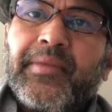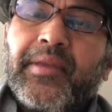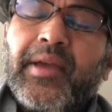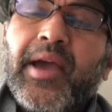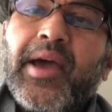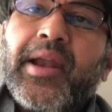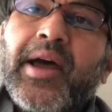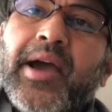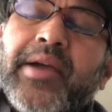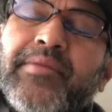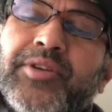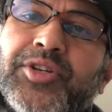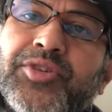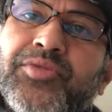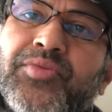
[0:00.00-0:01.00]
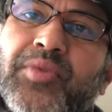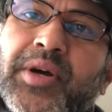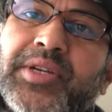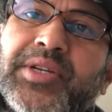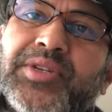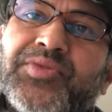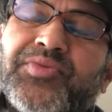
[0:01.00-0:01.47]
and I do what
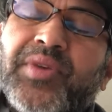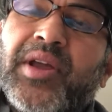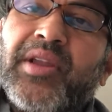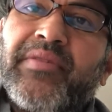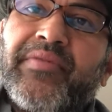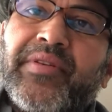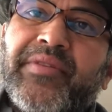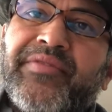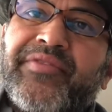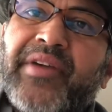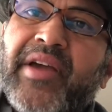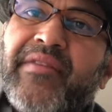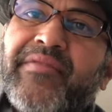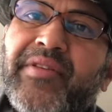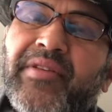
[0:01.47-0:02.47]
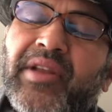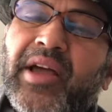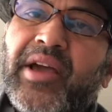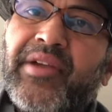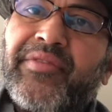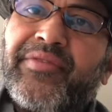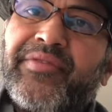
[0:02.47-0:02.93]
is relevant for every
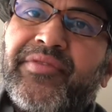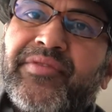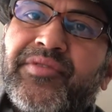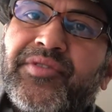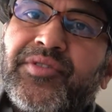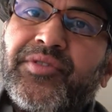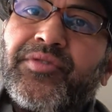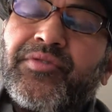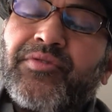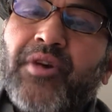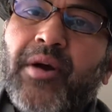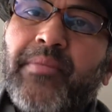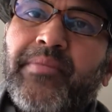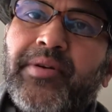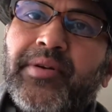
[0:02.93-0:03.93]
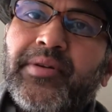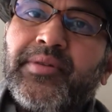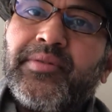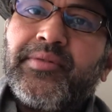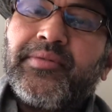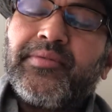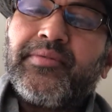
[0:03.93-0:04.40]
life to throb
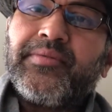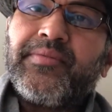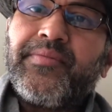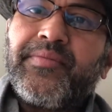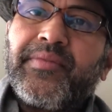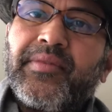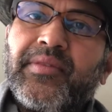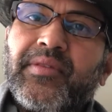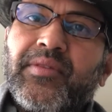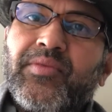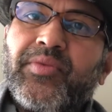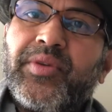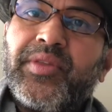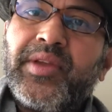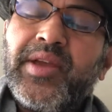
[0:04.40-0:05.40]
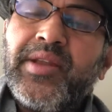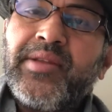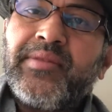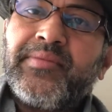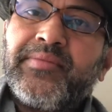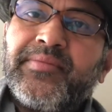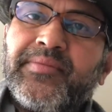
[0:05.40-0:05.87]
within
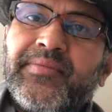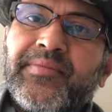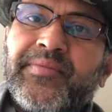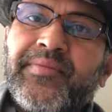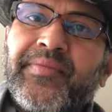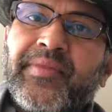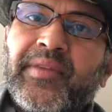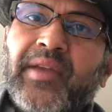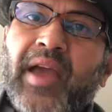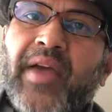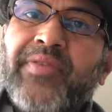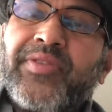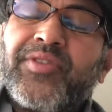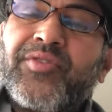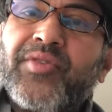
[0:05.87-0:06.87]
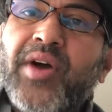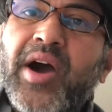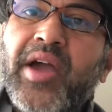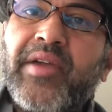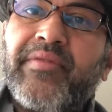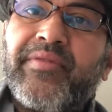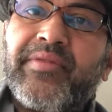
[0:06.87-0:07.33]
and
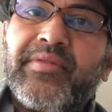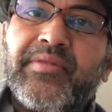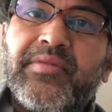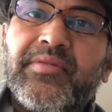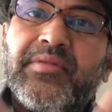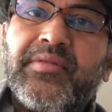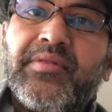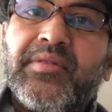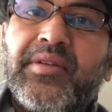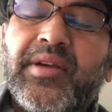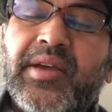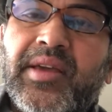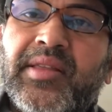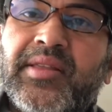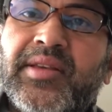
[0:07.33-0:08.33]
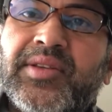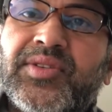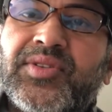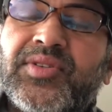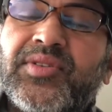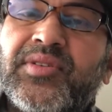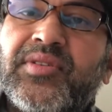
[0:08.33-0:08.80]
thrive in
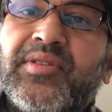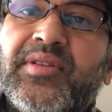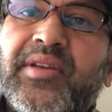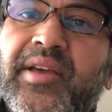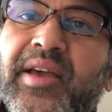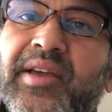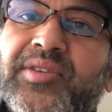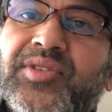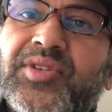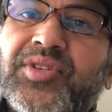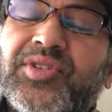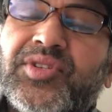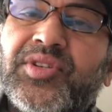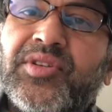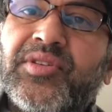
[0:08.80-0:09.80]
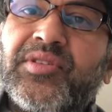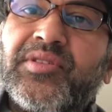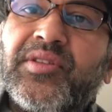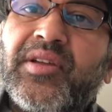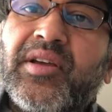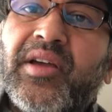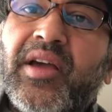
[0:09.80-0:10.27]
this existence.
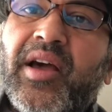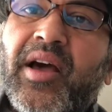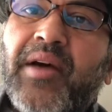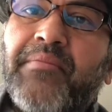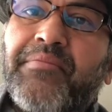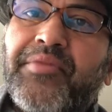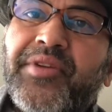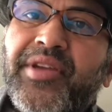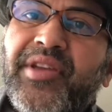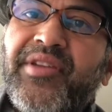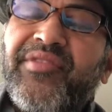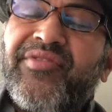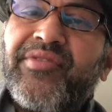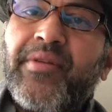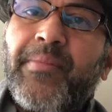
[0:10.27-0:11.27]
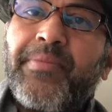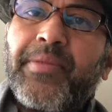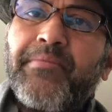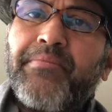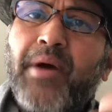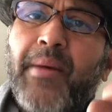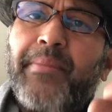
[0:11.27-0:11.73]
A brief
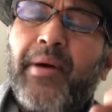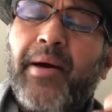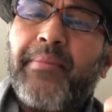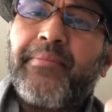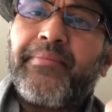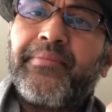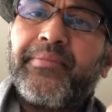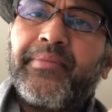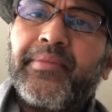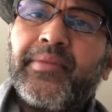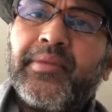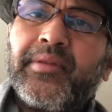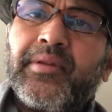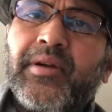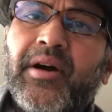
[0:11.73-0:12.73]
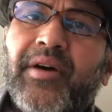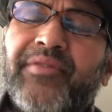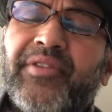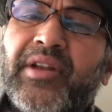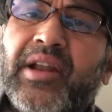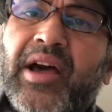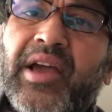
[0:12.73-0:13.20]
pop up of a
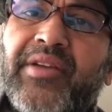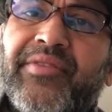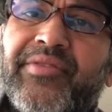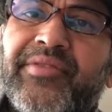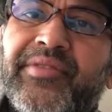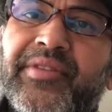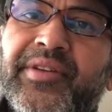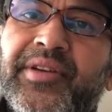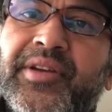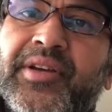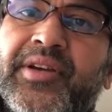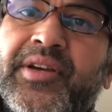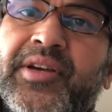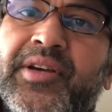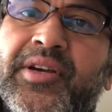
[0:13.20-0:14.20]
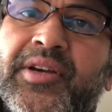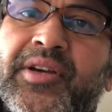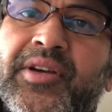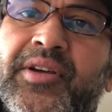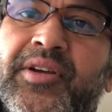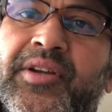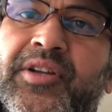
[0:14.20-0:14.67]
life
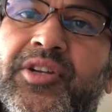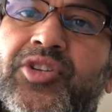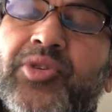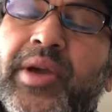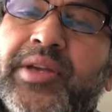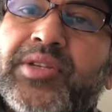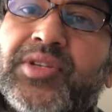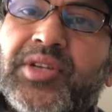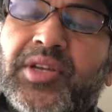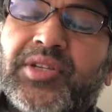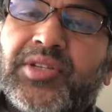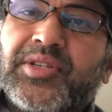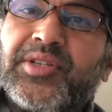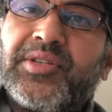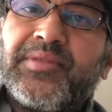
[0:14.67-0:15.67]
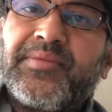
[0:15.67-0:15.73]
to exist.